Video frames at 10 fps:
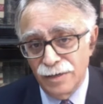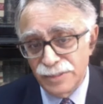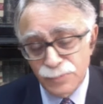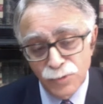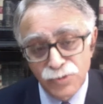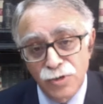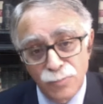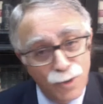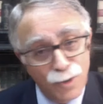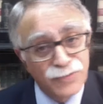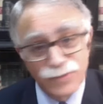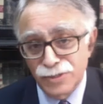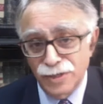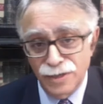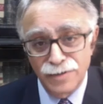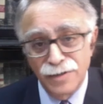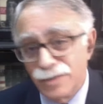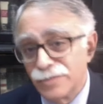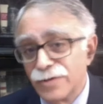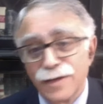disposal of bodies which are
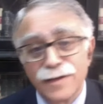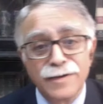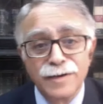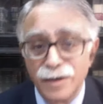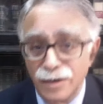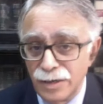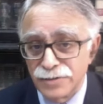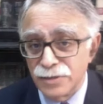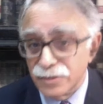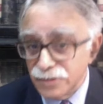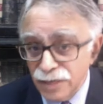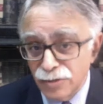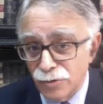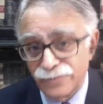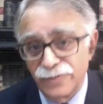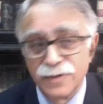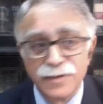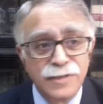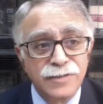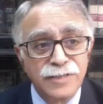there as a result of
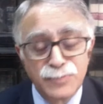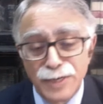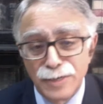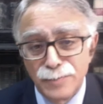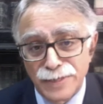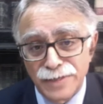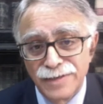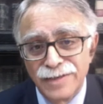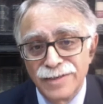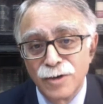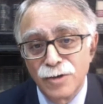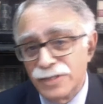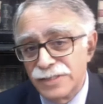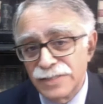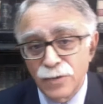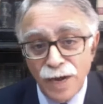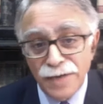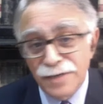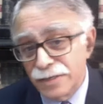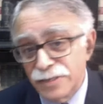this pandemic. Now, these are
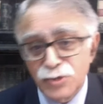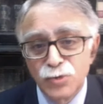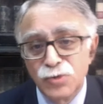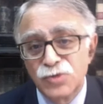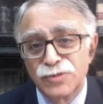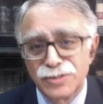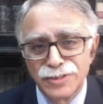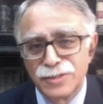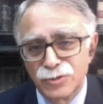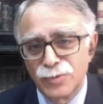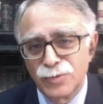wider issues which have